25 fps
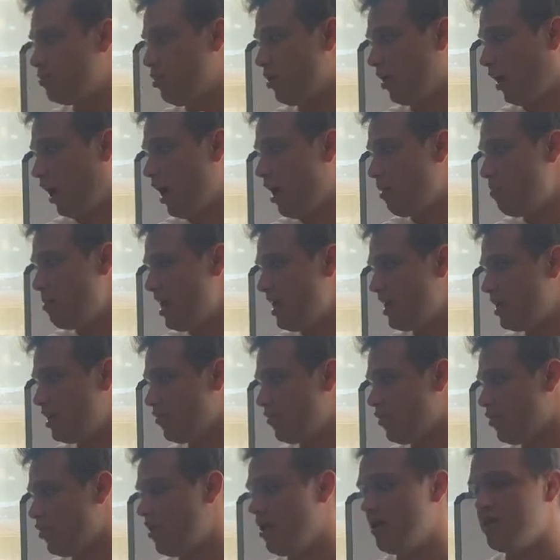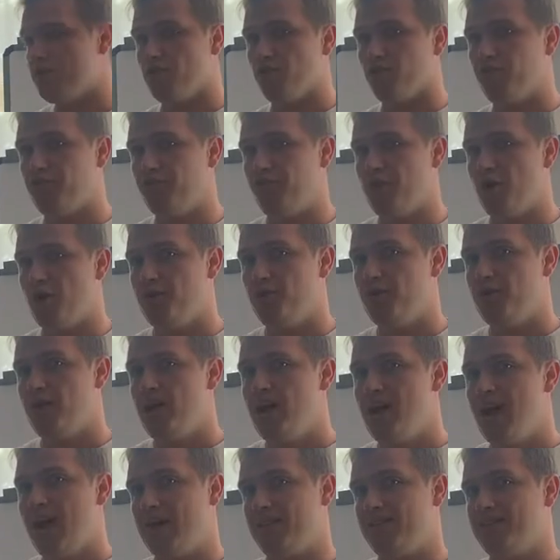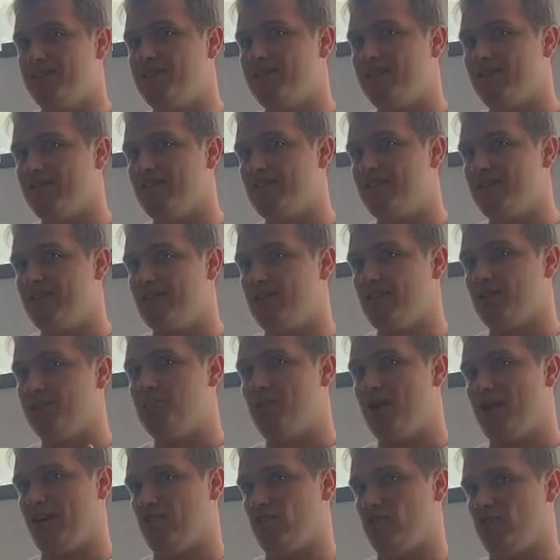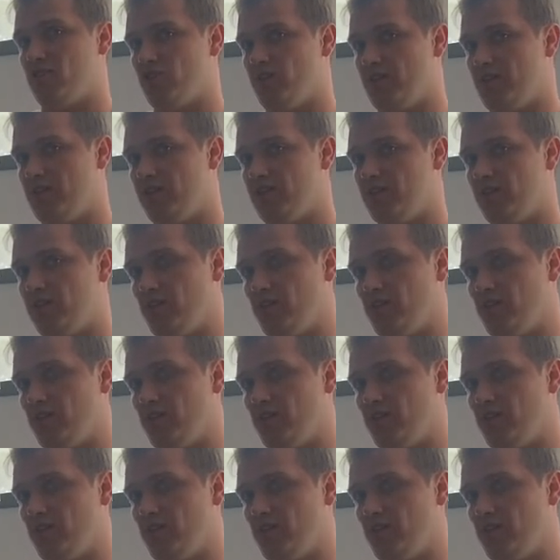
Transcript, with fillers: book, a pen and a ruler, your phone and the Seven Sisters picture sheets.